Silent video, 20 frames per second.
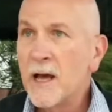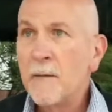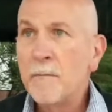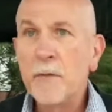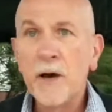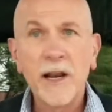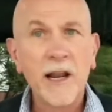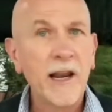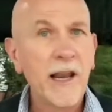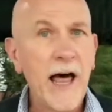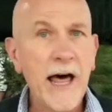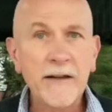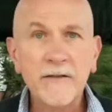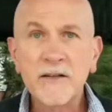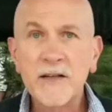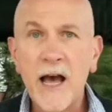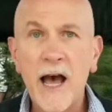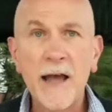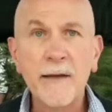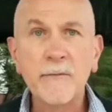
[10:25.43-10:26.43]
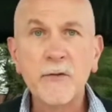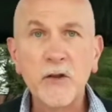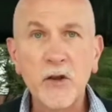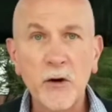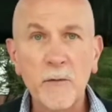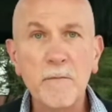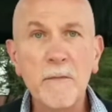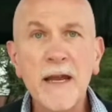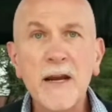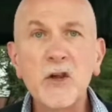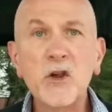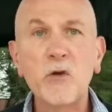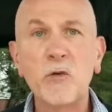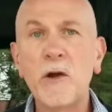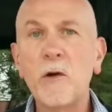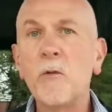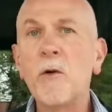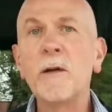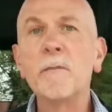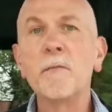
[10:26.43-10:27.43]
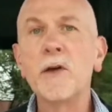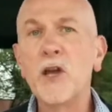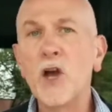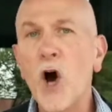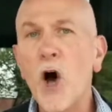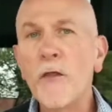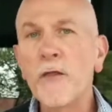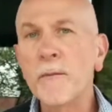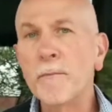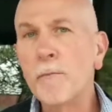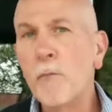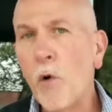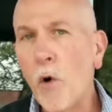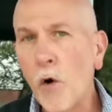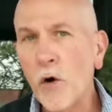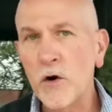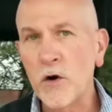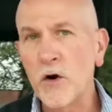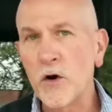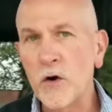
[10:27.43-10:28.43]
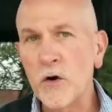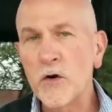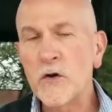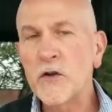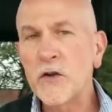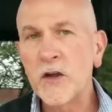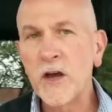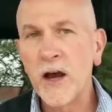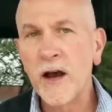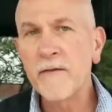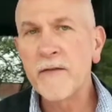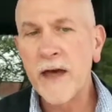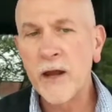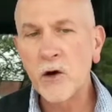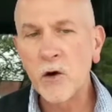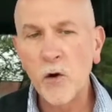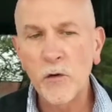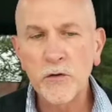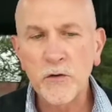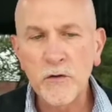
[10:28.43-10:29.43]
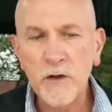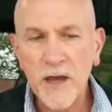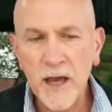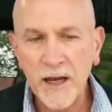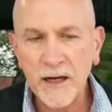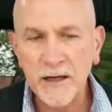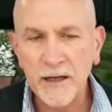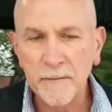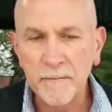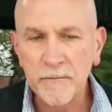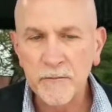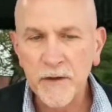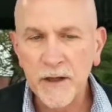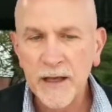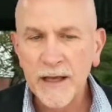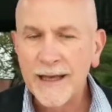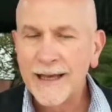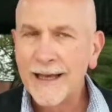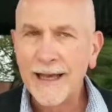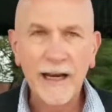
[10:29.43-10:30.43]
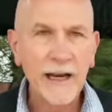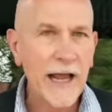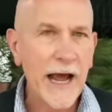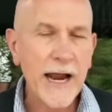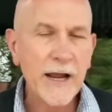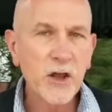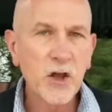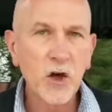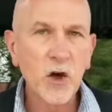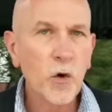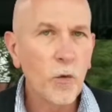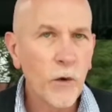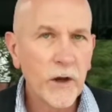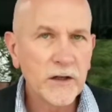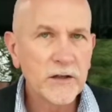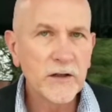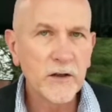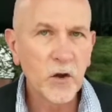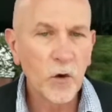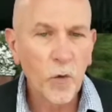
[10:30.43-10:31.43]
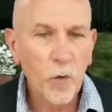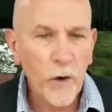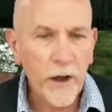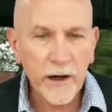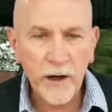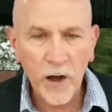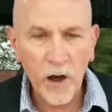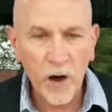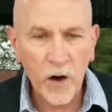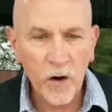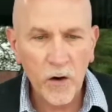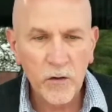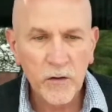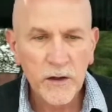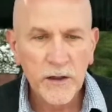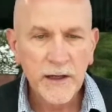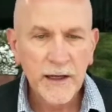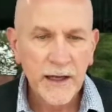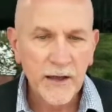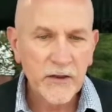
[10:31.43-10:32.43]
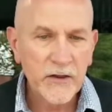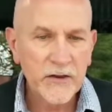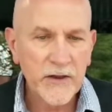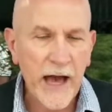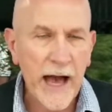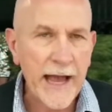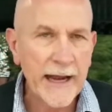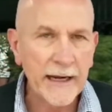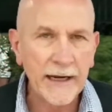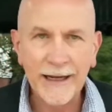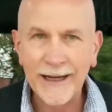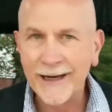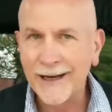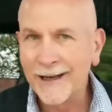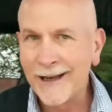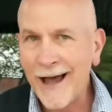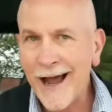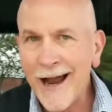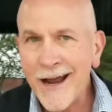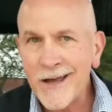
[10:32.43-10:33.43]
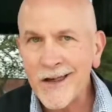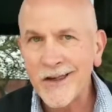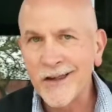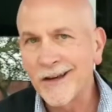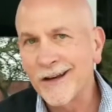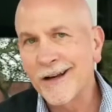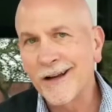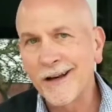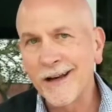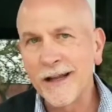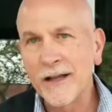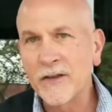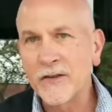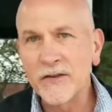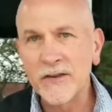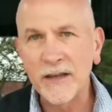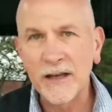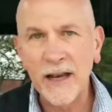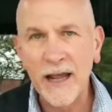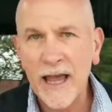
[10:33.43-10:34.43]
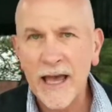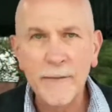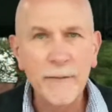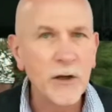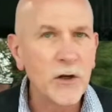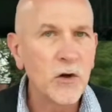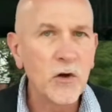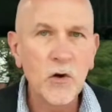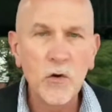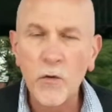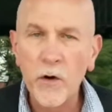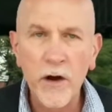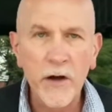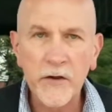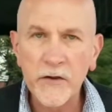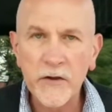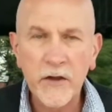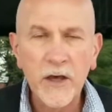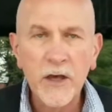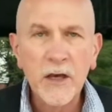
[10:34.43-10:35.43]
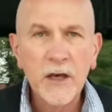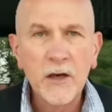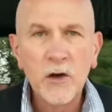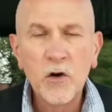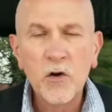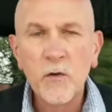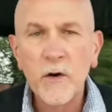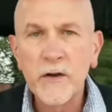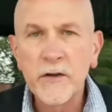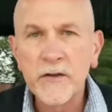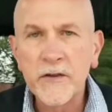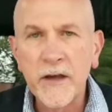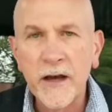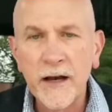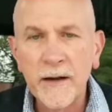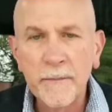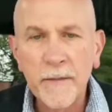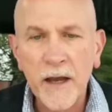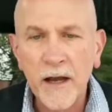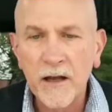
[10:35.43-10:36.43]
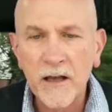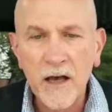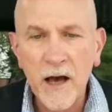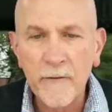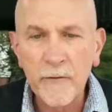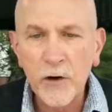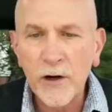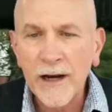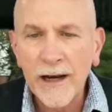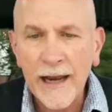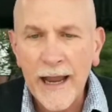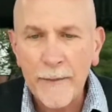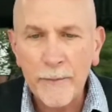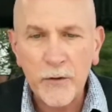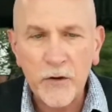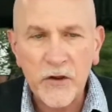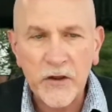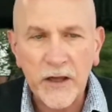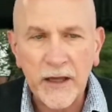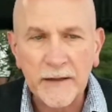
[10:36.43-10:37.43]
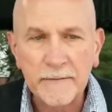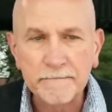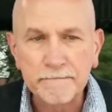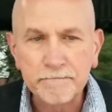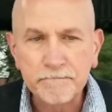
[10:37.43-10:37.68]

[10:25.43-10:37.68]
but a lot of times their ministry went beyond the borders of that northern kingdom. Elijah went to the widow in Sidon. Elijah cleansed Naaman, who was covered in leprosy.